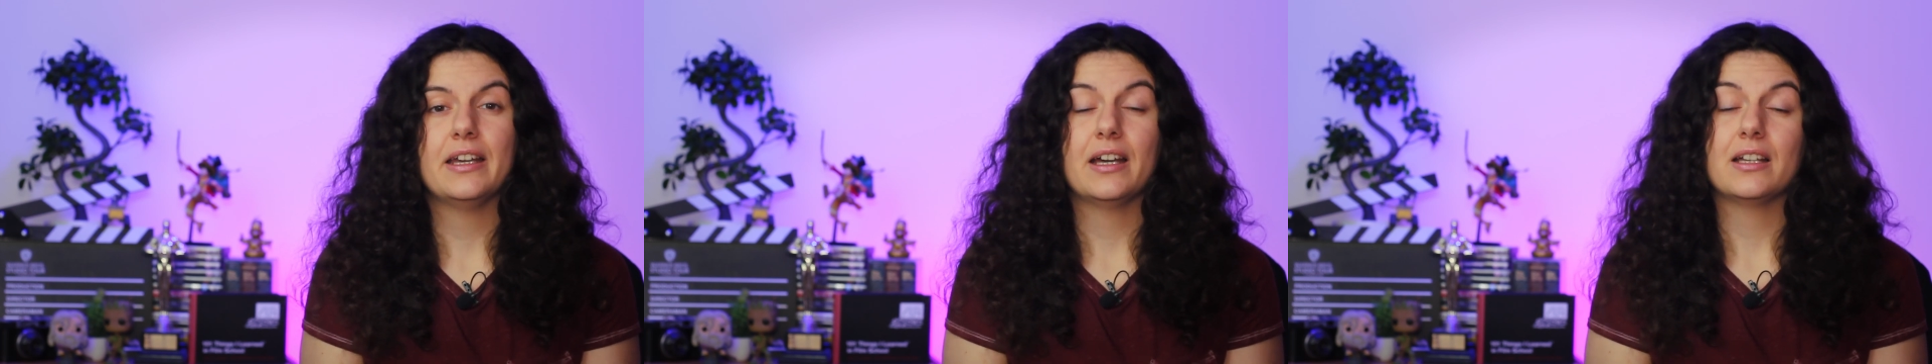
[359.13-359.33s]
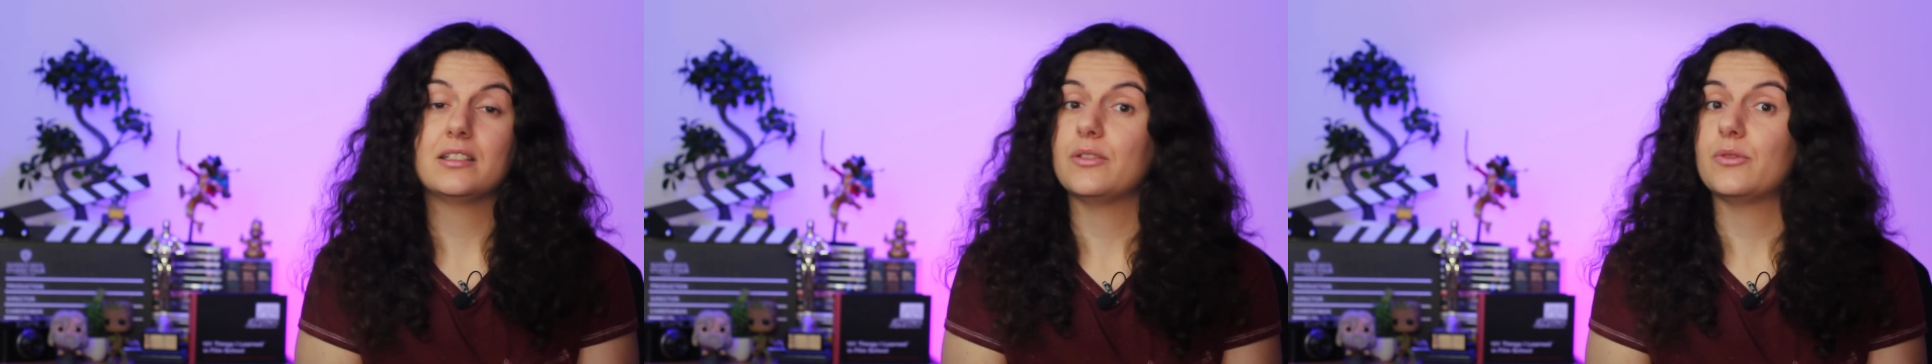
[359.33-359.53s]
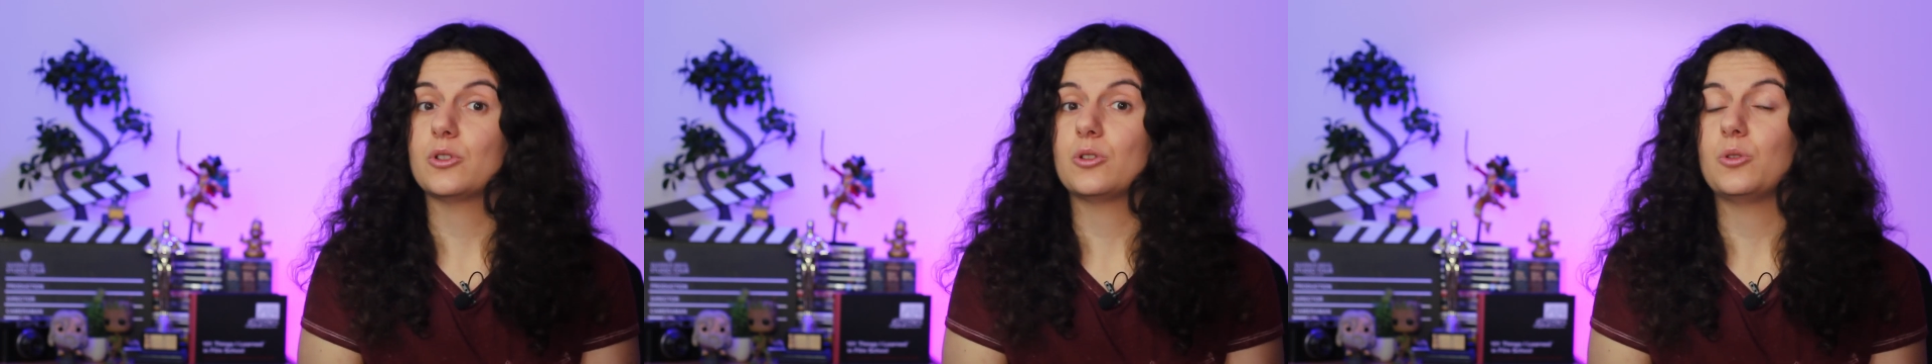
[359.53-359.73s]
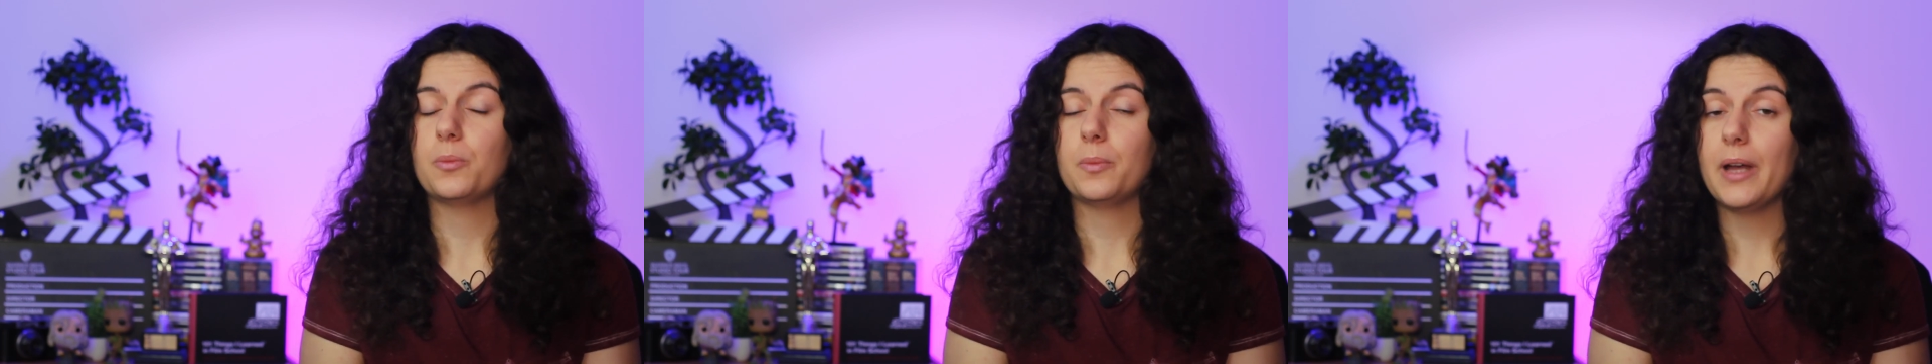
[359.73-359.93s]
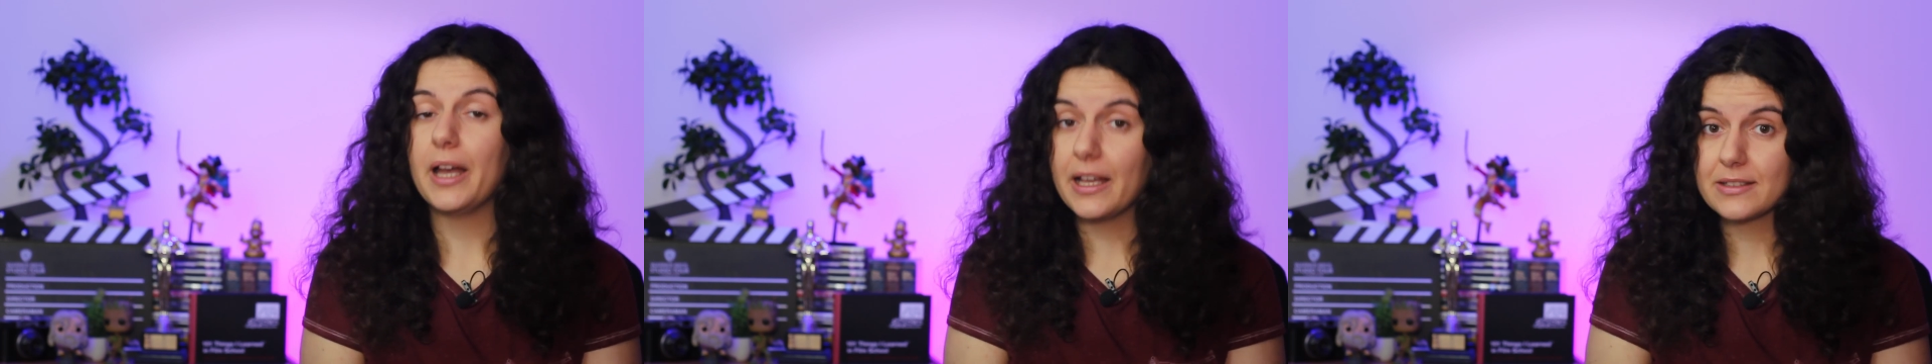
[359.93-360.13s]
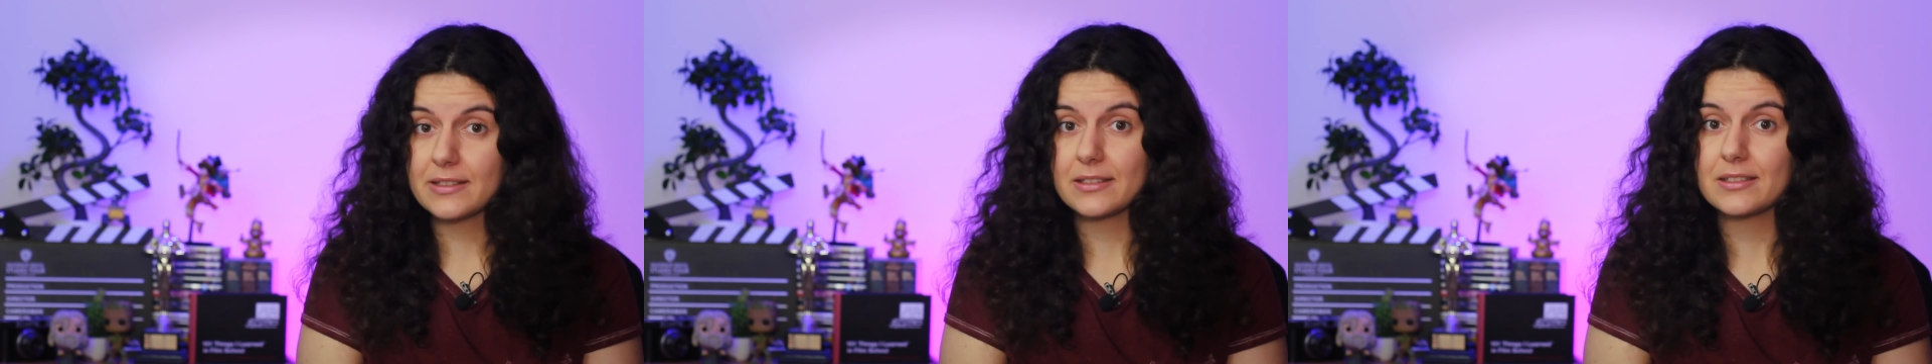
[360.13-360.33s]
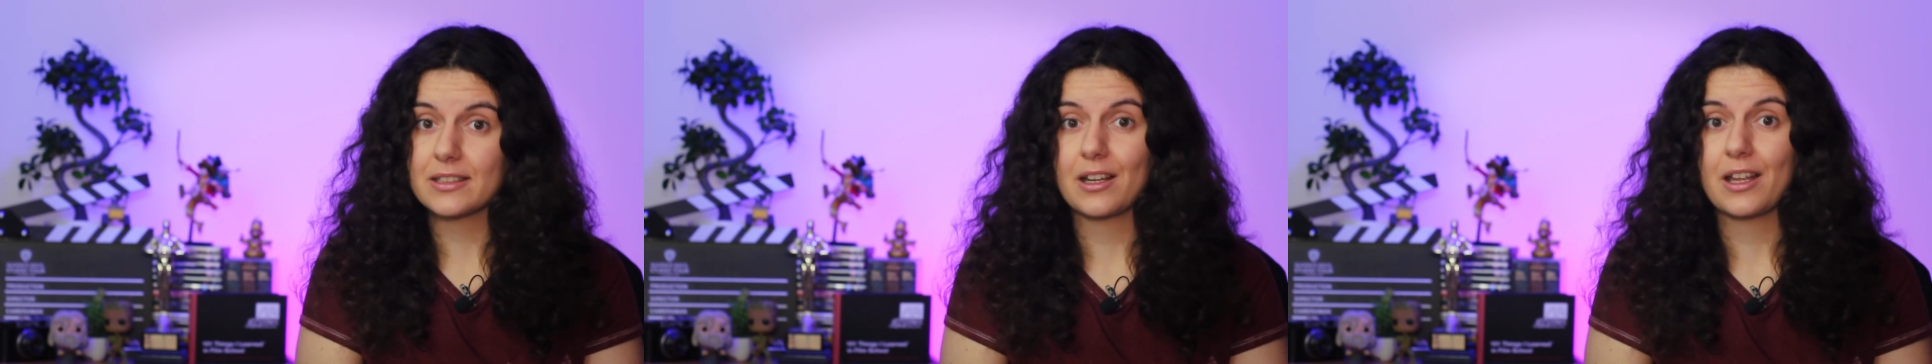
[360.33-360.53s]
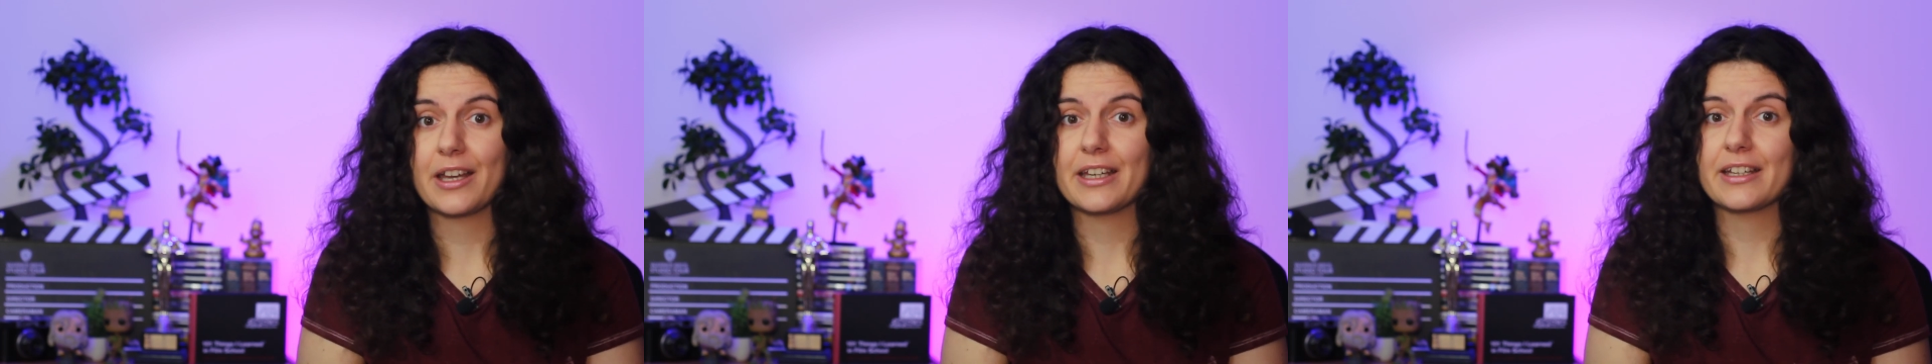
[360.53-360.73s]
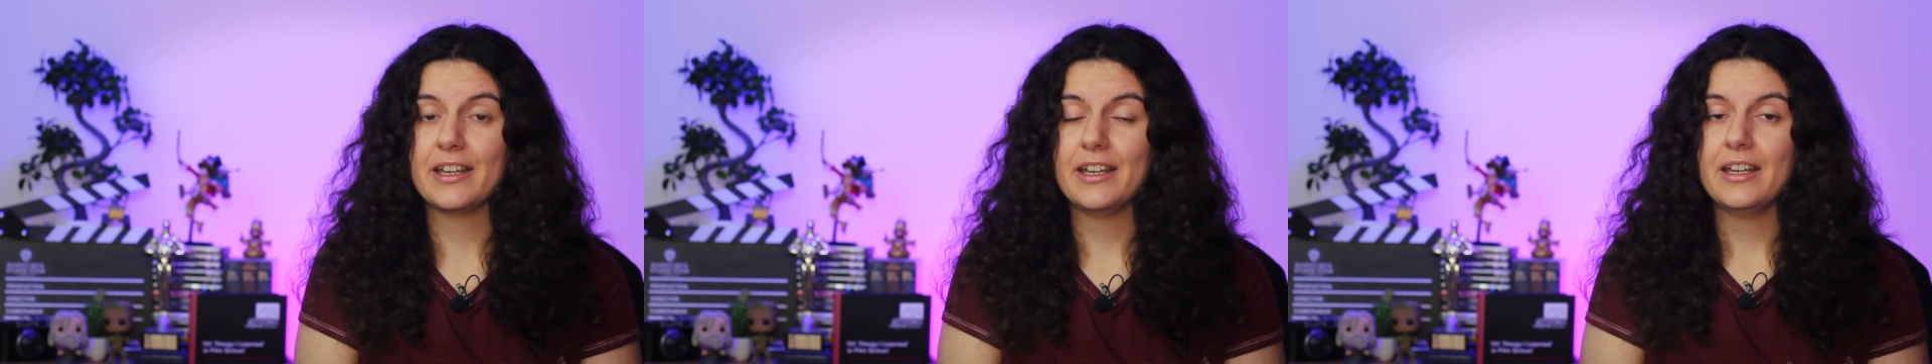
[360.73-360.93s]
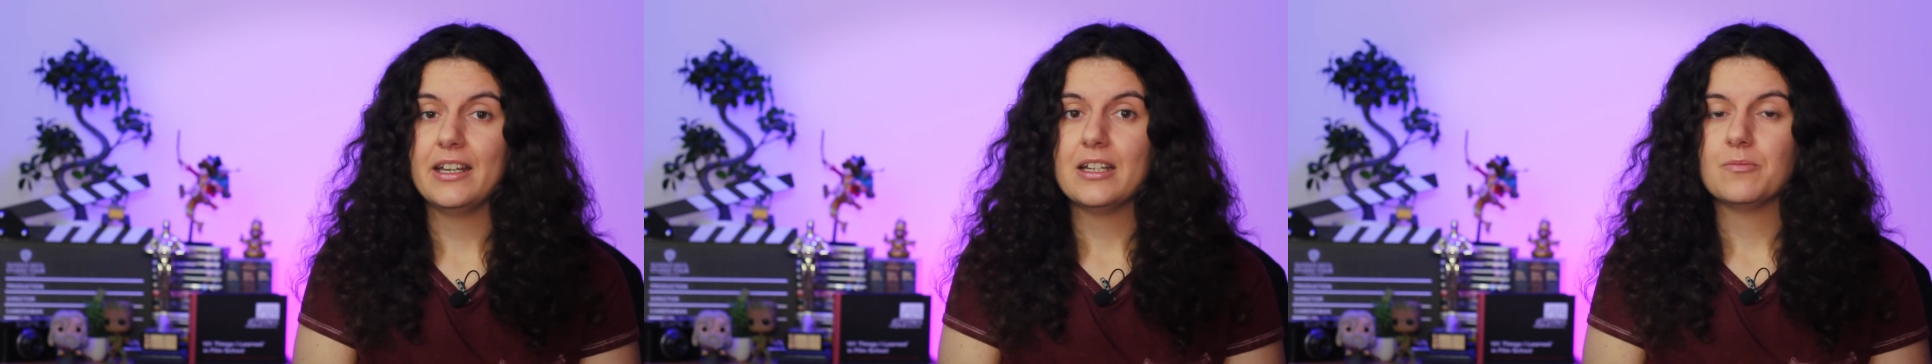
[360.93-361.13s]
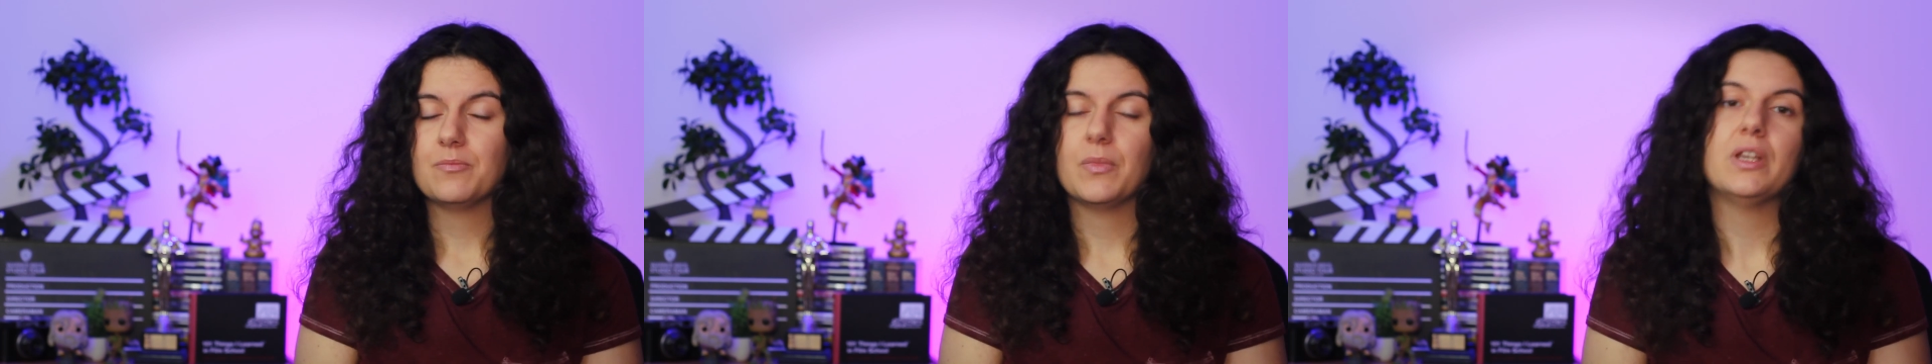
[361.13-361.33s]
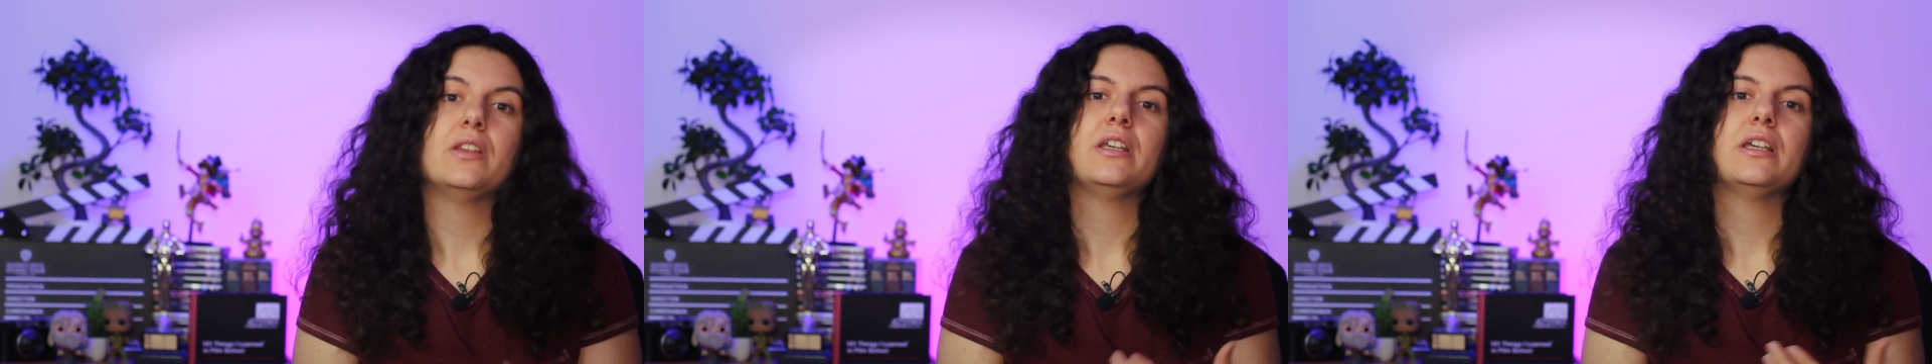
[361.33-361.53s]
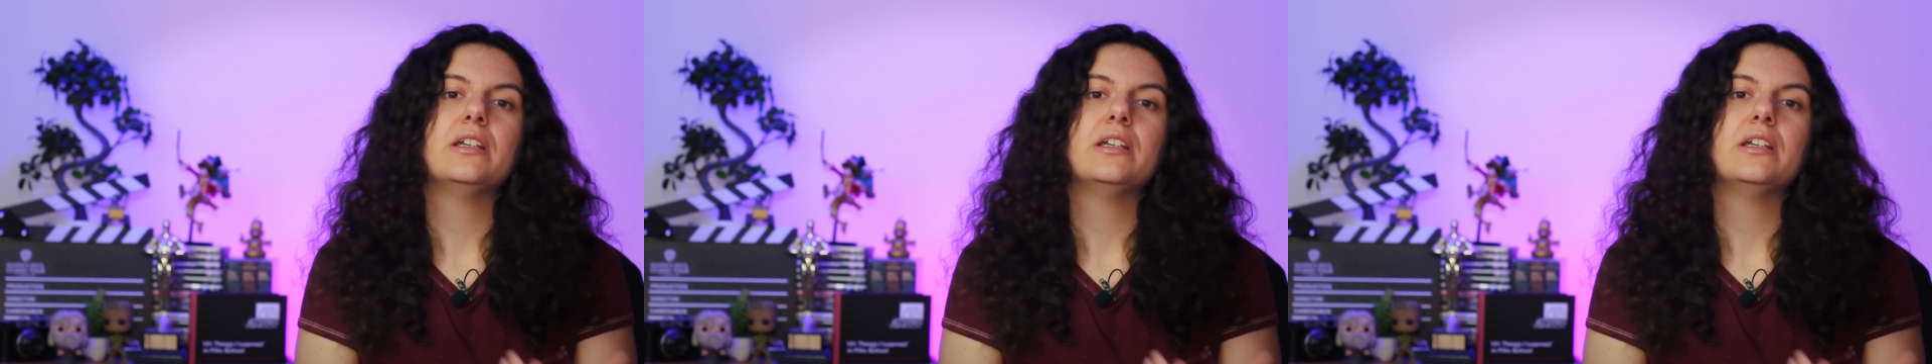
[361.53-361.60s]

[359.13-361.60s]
a difficult person to like. In the